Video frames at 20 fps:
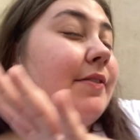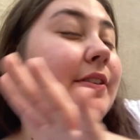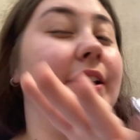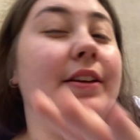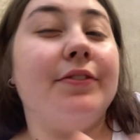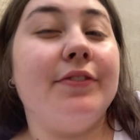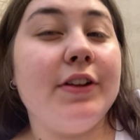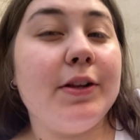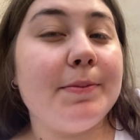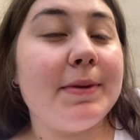really
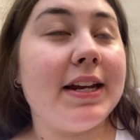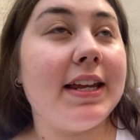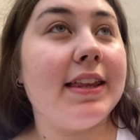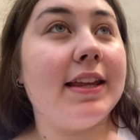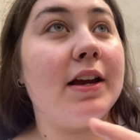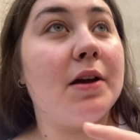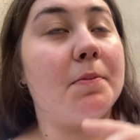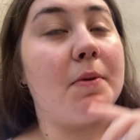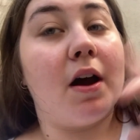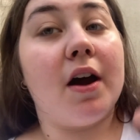film
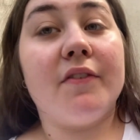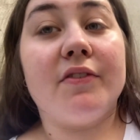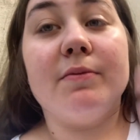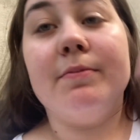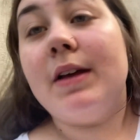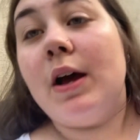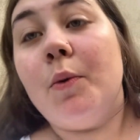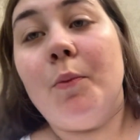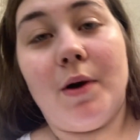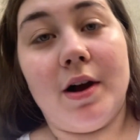anything apart from
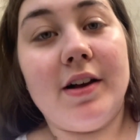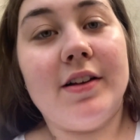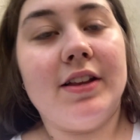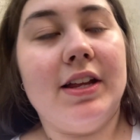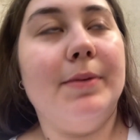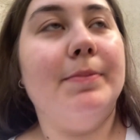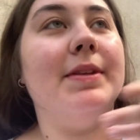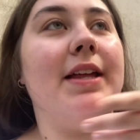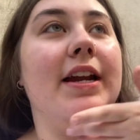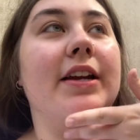that one
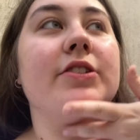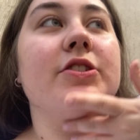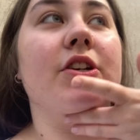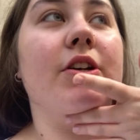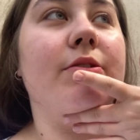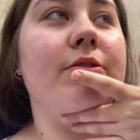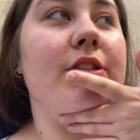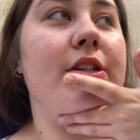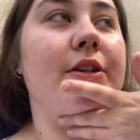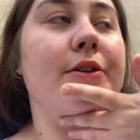clip that I
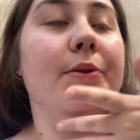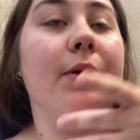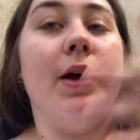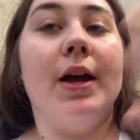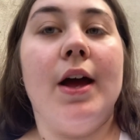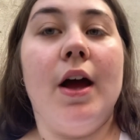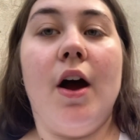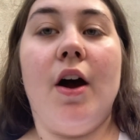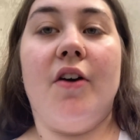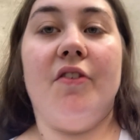showed you
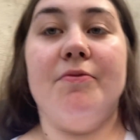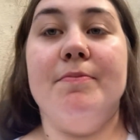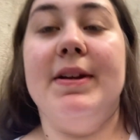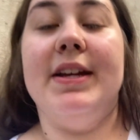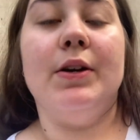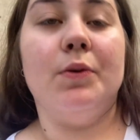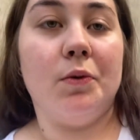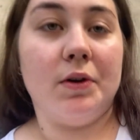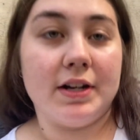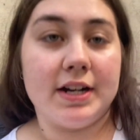of me
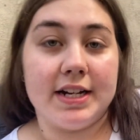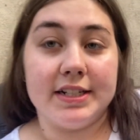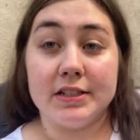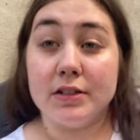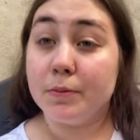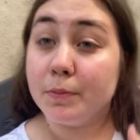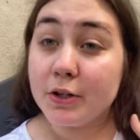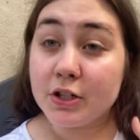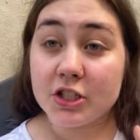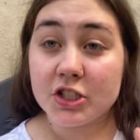organizing the
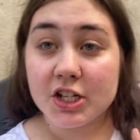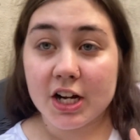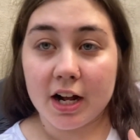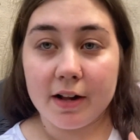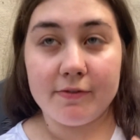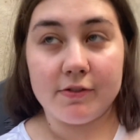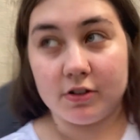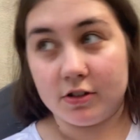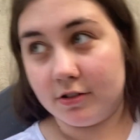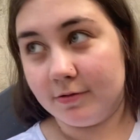
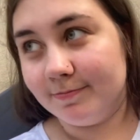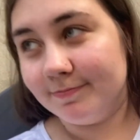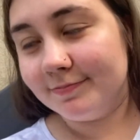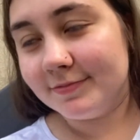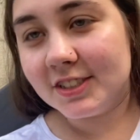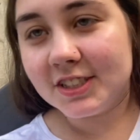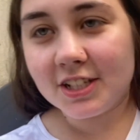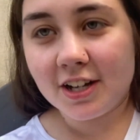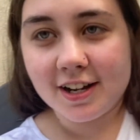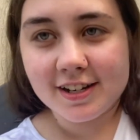bookshelf, or
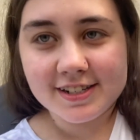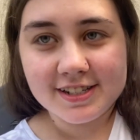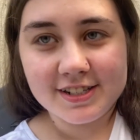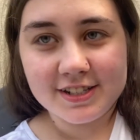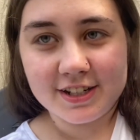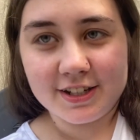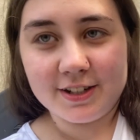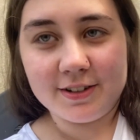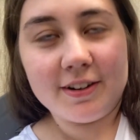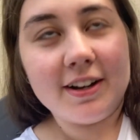starting
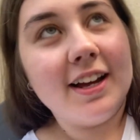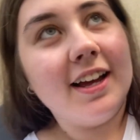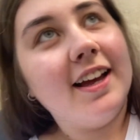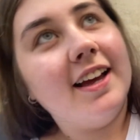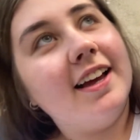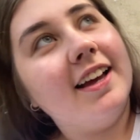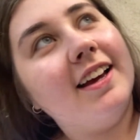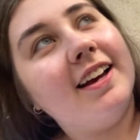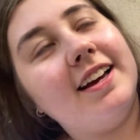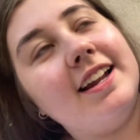to.
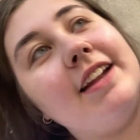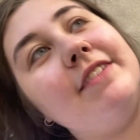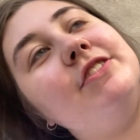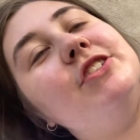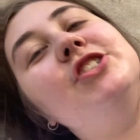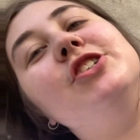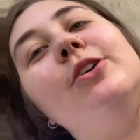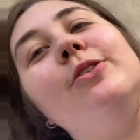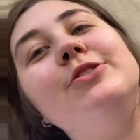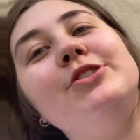I never
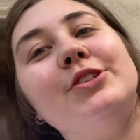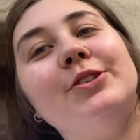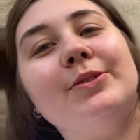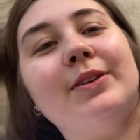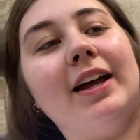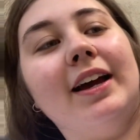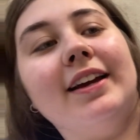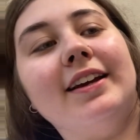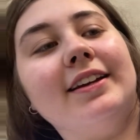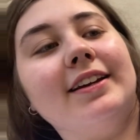showed you,
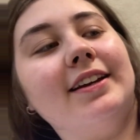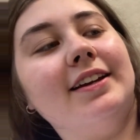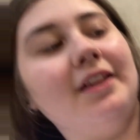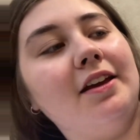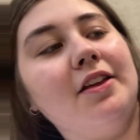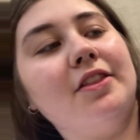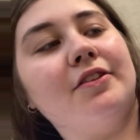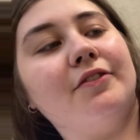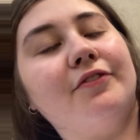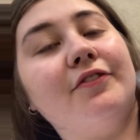like,
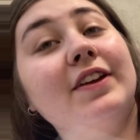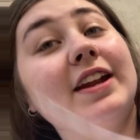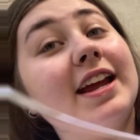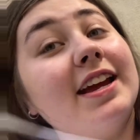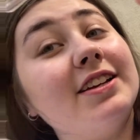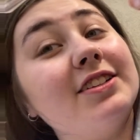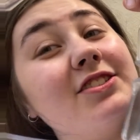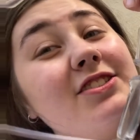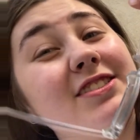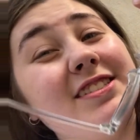the
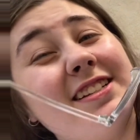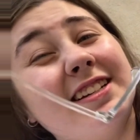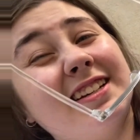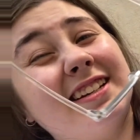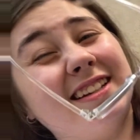finished